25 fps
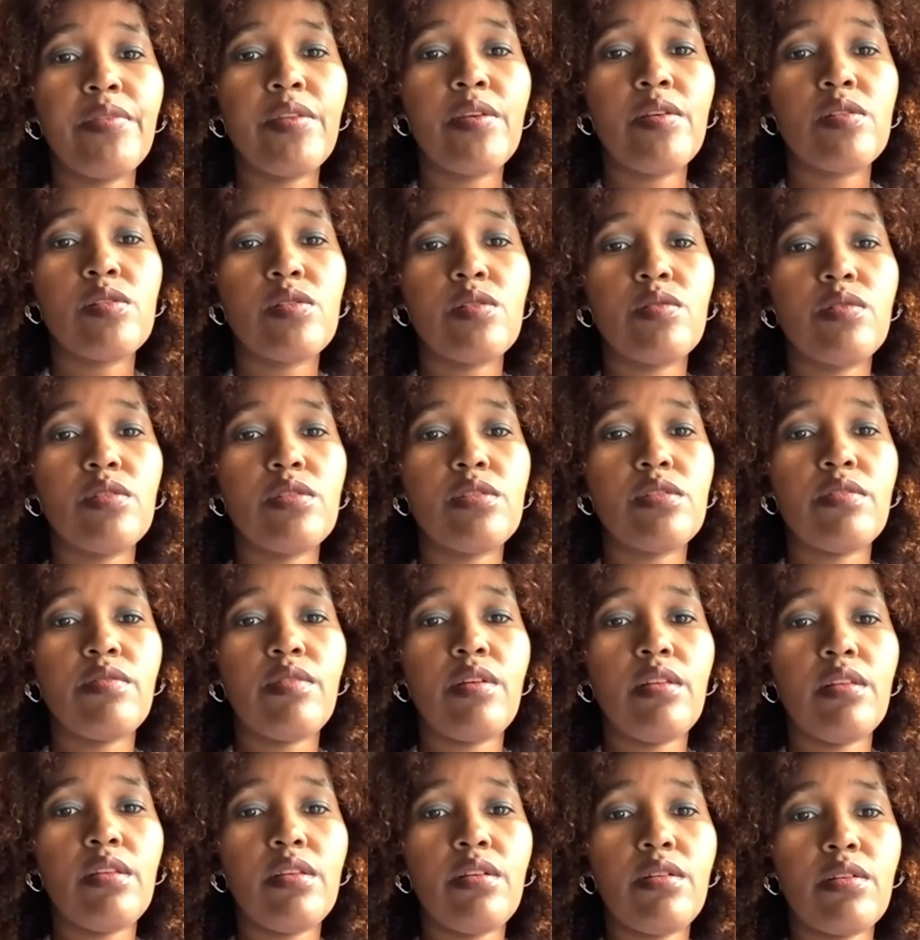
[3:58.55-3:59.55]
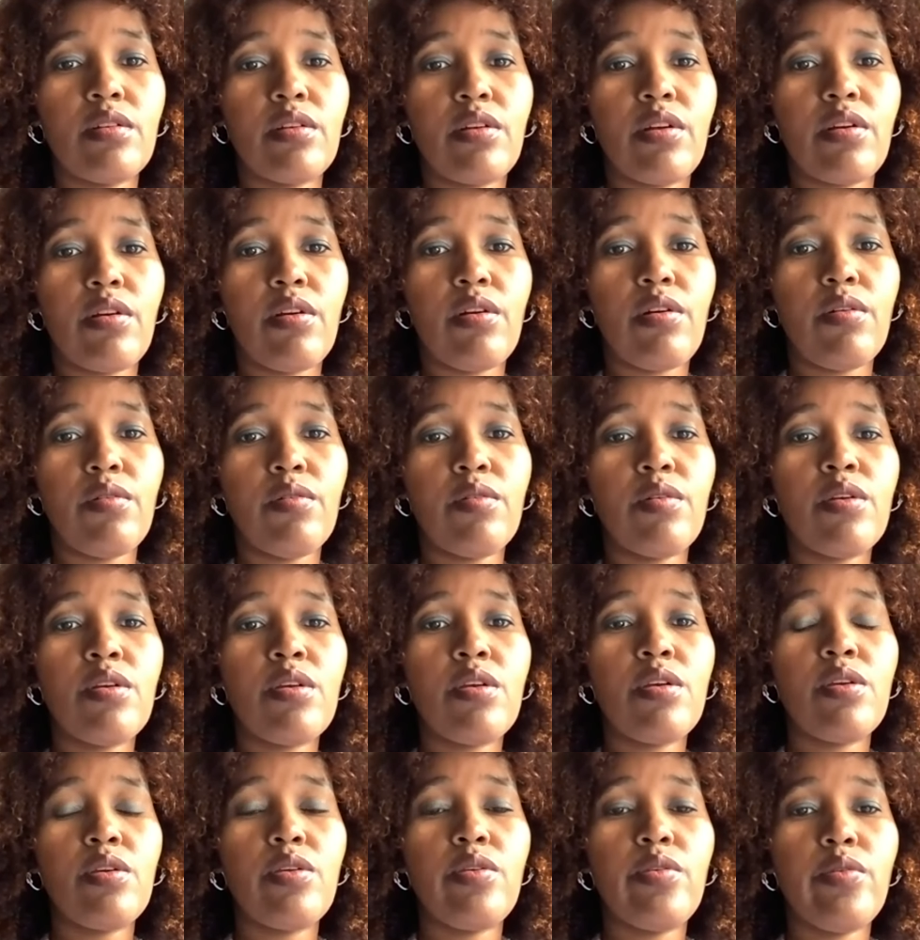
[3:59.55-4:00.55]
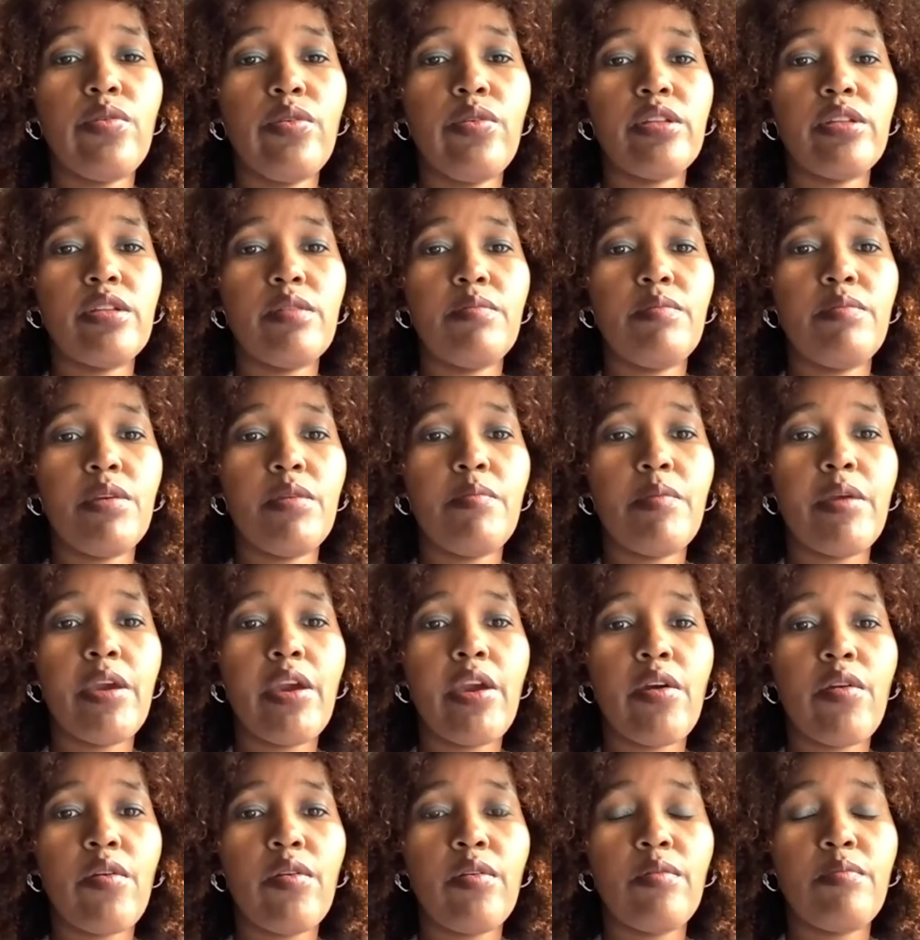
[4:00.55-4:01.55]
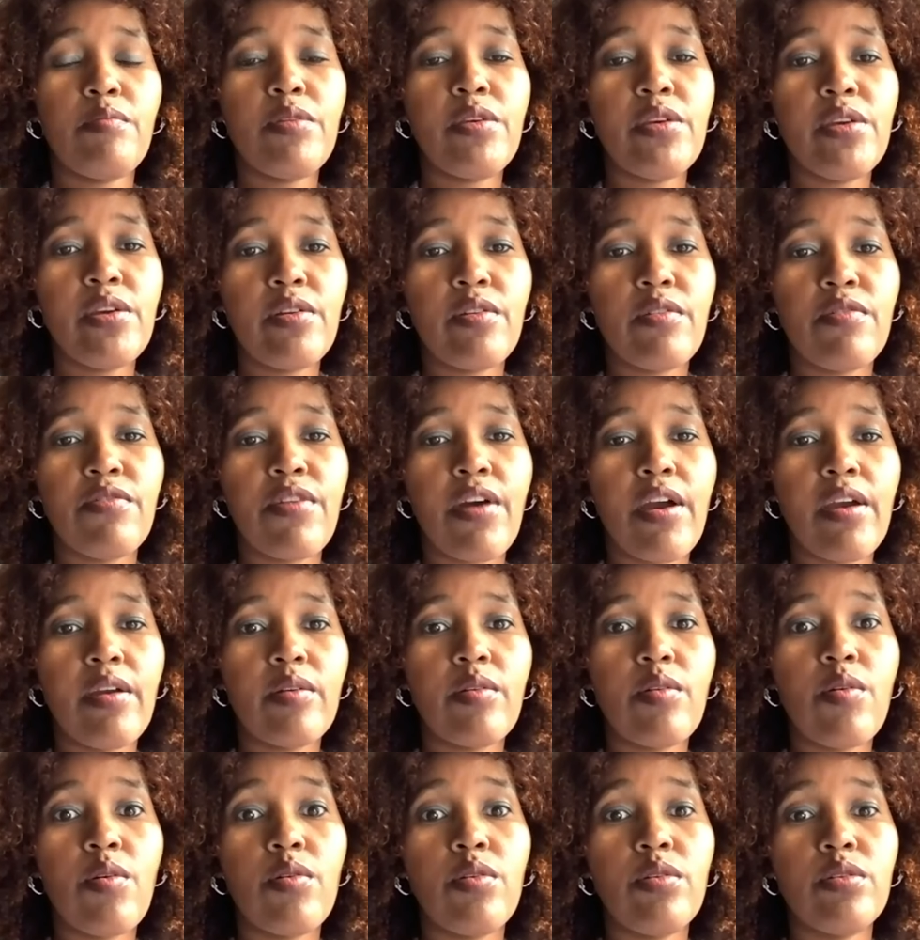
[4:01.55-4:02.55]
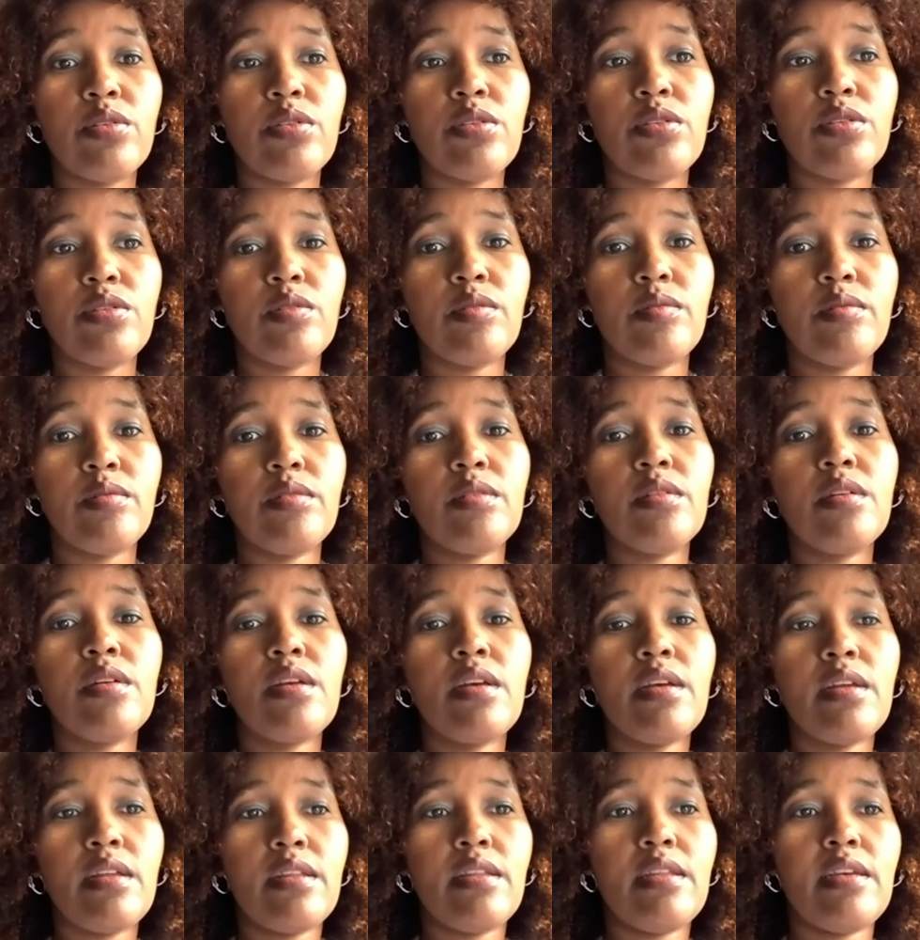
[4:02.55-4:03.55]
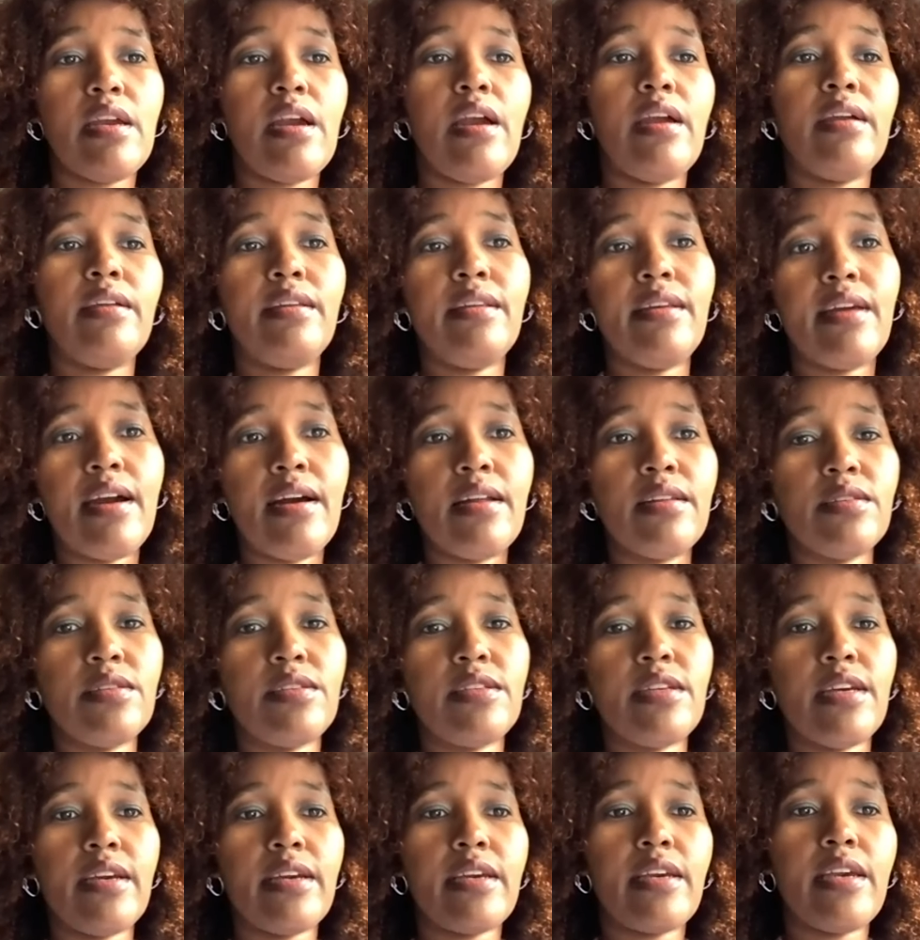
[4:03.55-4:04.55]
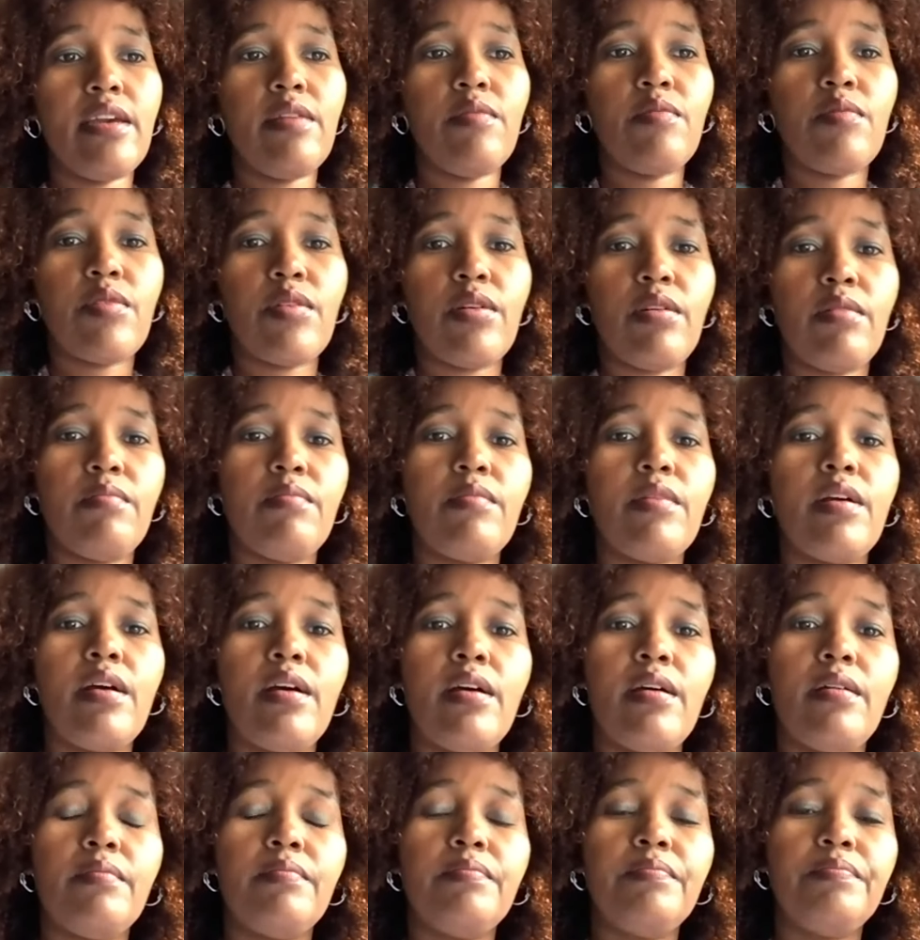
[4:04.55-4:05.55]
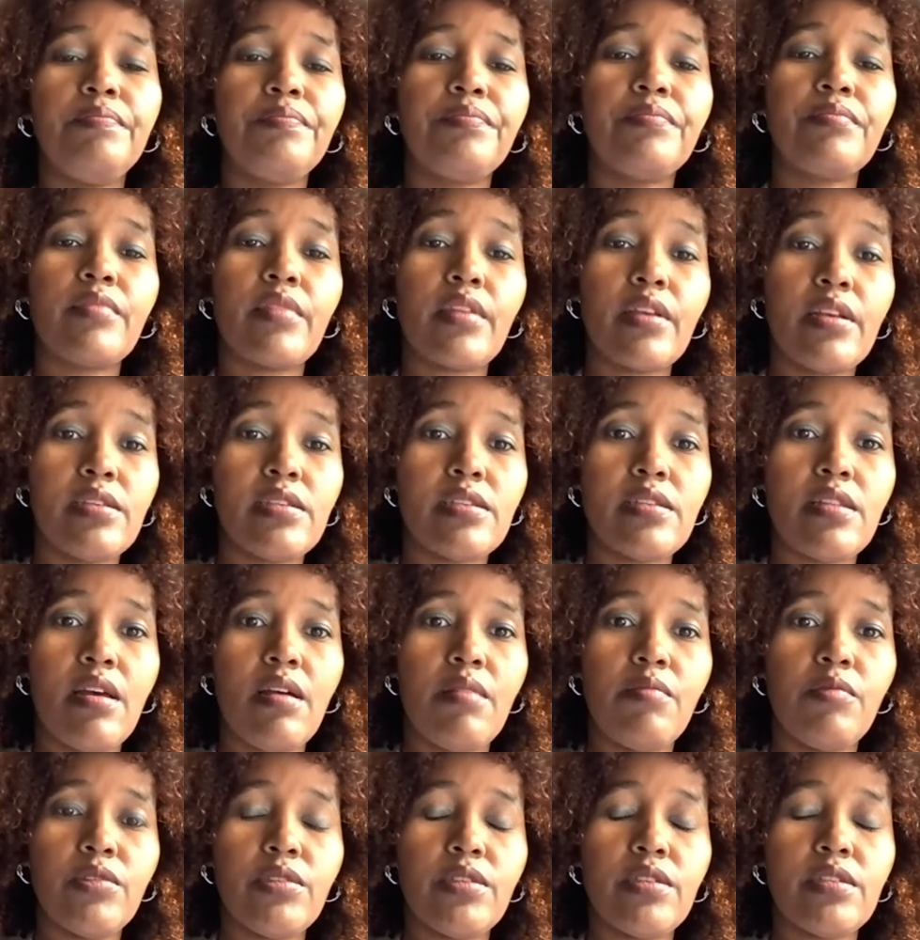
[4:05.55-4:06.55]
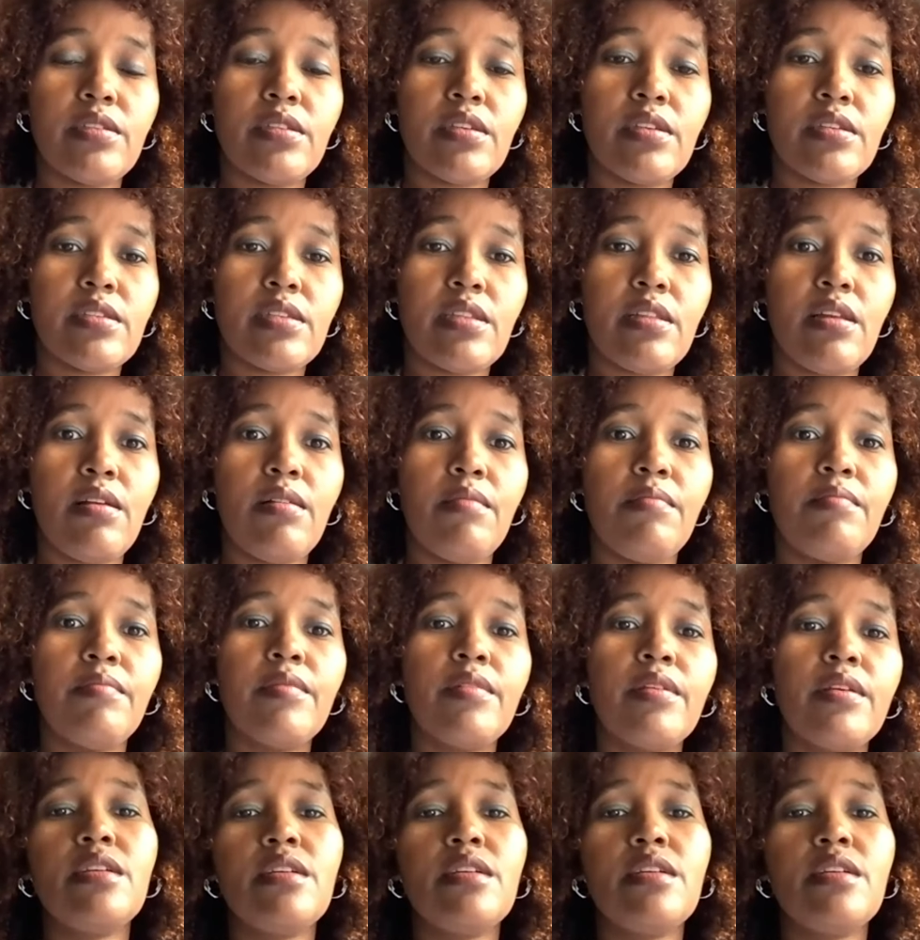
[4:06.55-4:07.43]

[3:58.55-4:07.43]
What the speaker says: So it's a little girl, you to be purified according to the ideology I came from, Islam, which is Islam.